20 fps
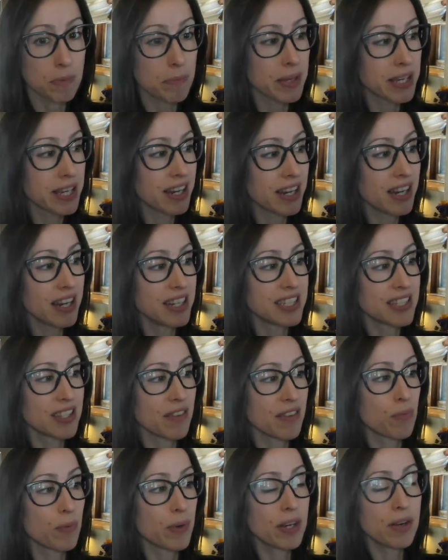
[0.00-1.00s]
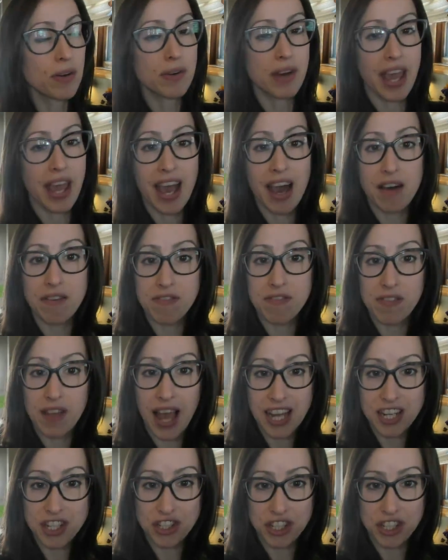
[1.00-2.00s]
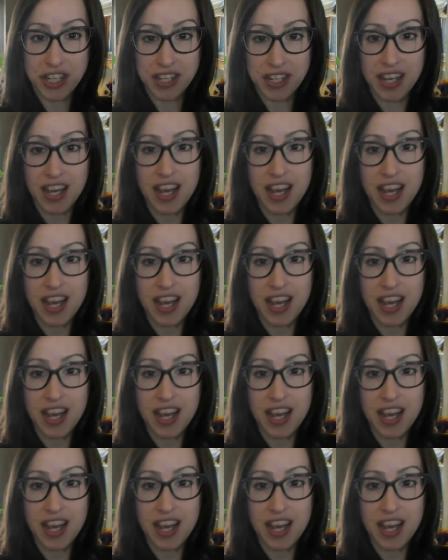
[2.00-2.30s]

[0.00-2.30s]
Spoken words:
because if we don't have flexion